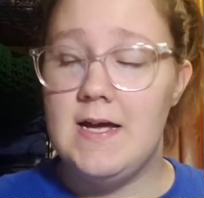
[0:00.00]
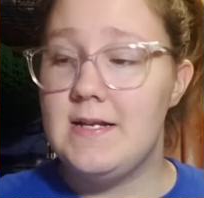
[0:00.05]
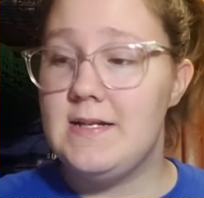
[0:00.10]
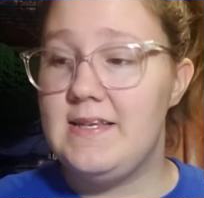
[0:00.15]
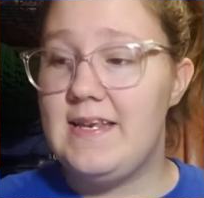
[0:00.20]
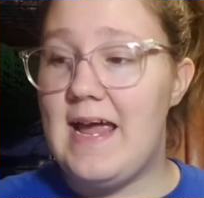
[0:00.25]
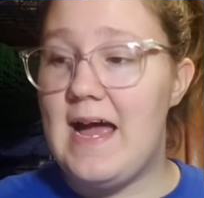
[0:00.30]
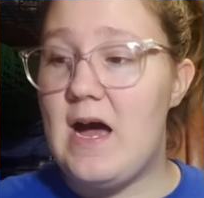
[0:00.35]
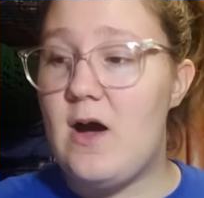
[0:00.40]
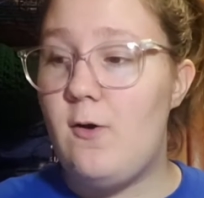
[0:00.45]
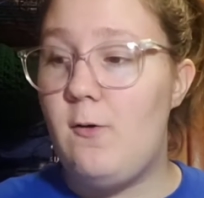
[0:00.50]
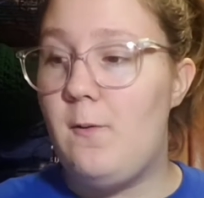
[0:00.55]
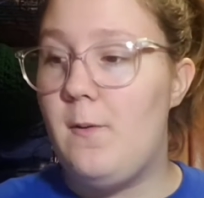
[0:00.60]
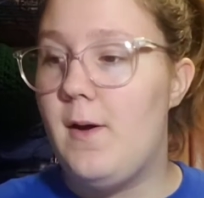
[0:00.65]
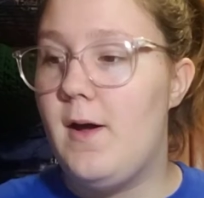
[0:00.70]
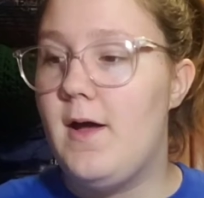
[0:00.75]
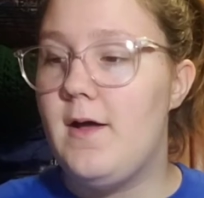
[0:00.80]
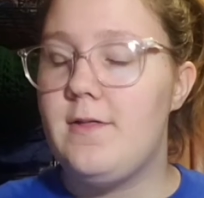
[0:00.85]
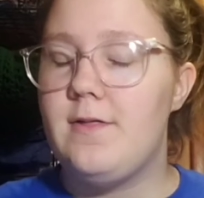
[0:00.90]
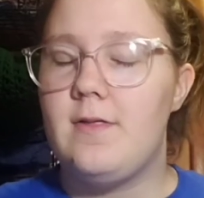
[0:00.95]
Now,
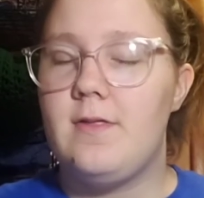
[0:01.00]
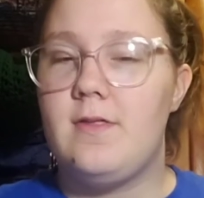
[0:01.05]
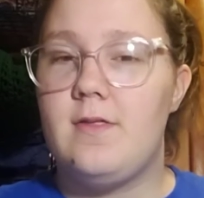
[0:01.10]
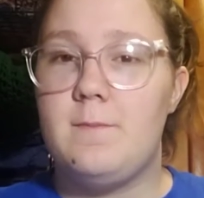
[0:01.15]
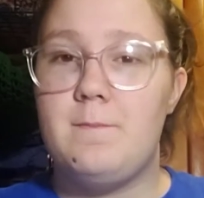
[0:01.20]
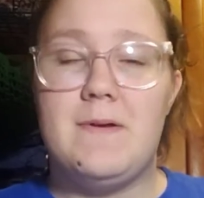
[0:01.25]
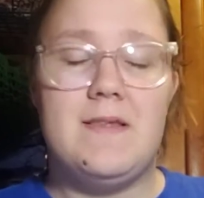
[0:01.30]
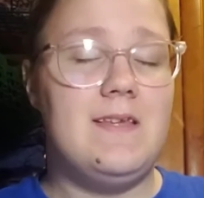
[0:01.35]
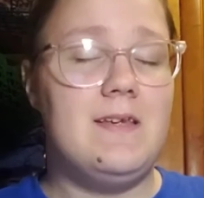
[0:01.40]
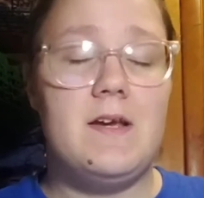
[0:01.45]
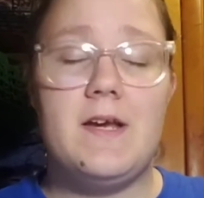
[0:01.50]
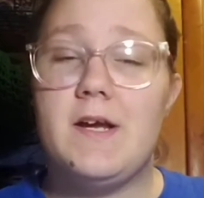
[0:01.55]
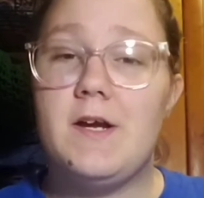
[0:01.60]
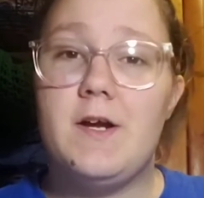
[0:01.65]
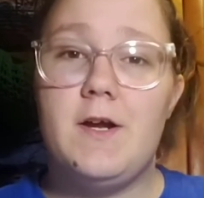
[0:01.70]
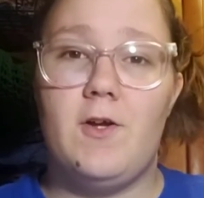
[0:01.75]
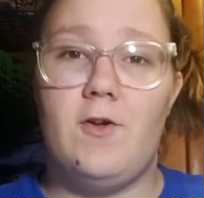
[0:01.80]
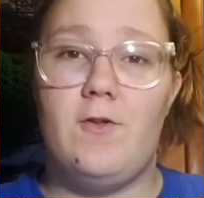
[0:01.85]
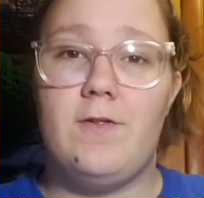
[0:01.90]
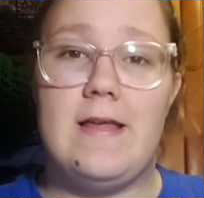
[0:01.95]
the
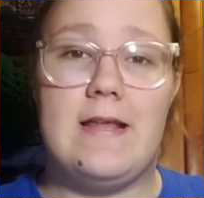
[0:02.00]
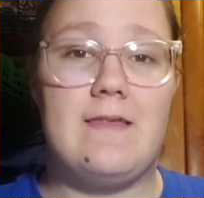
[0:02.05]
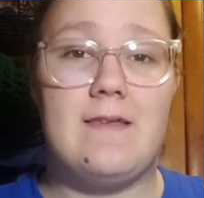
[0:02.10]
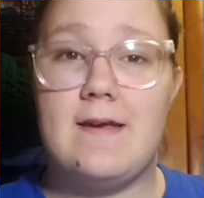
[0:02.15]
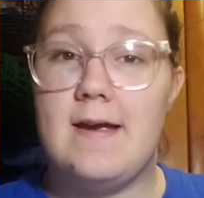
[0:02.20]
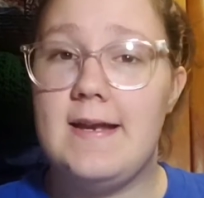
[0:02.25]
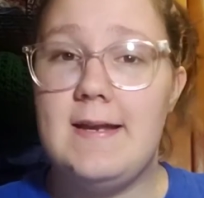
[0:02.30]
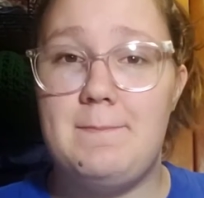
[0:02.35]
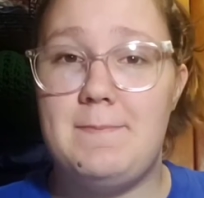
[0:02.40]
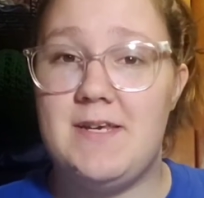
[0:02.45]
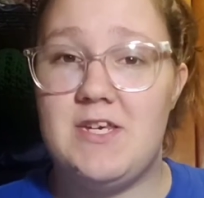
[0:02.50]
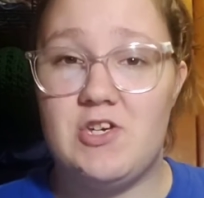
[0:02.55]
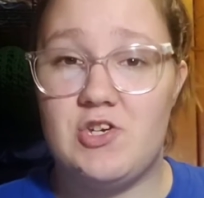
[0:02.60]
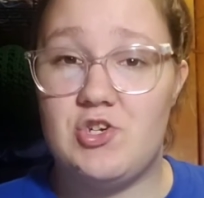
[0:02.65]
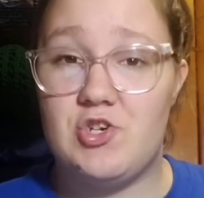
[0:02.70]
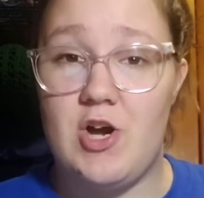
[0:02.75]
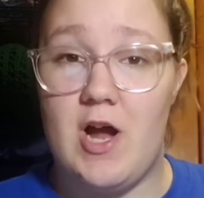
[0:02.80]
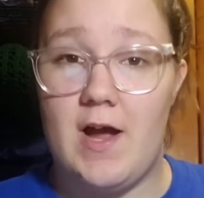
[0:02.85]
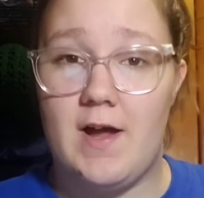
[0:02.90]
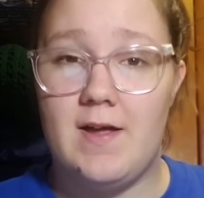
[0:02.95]
material that's going to be
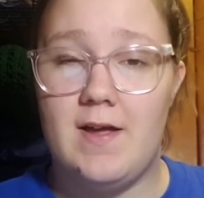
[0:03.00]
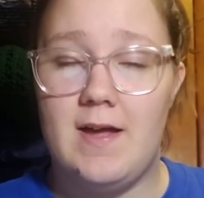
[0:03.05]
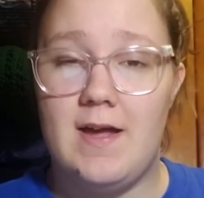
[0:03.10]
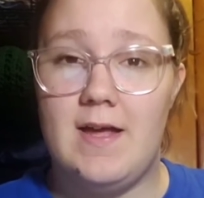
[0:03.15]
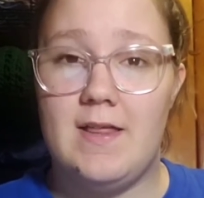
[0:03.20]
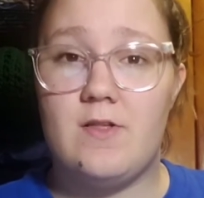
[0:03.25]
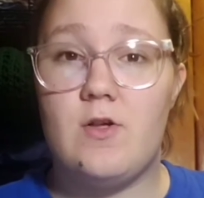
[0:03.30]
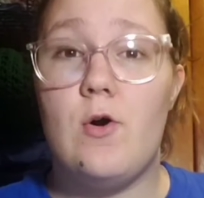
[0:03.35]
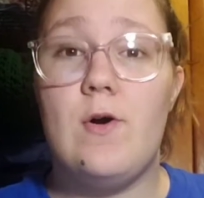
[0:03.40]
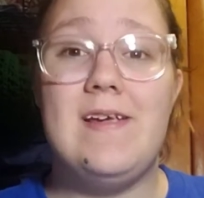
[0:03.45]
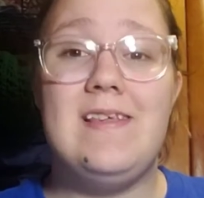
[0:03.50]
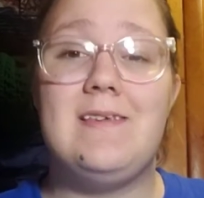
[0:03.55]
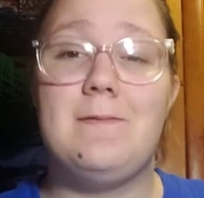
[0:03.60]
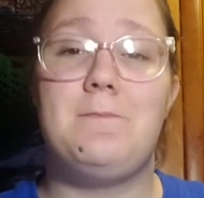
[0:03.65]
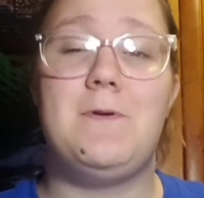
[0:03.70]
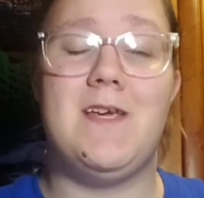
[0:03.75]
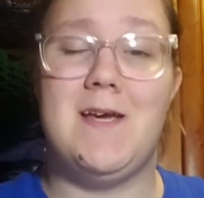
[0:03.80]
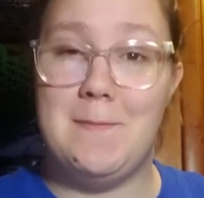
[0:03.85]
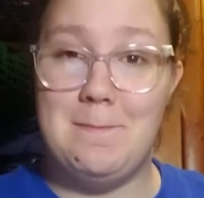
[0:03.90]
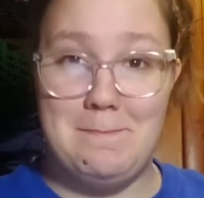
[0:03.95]
struck is going to
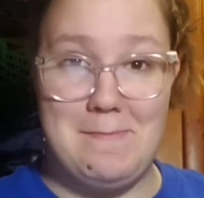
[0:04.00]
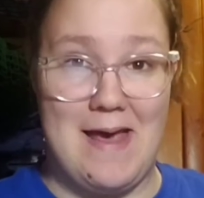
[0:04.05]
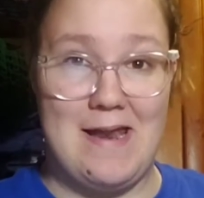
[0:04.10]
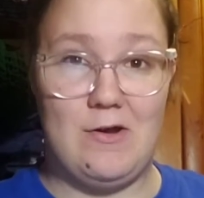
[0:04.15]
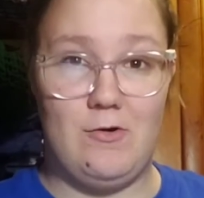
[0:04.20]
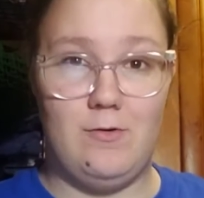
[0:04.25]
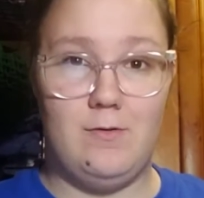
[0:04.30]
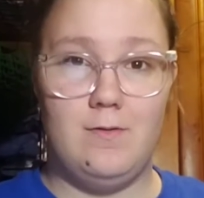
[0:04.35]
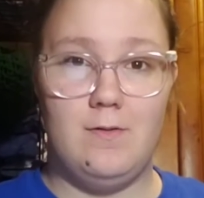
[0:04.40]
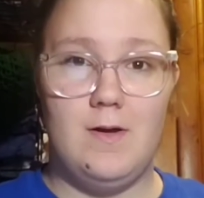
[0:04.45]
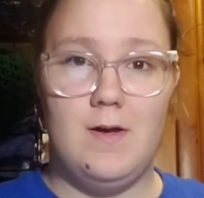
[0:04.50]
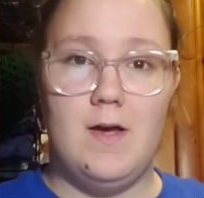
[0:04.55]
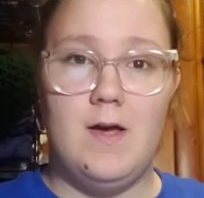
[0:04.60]
be a metal.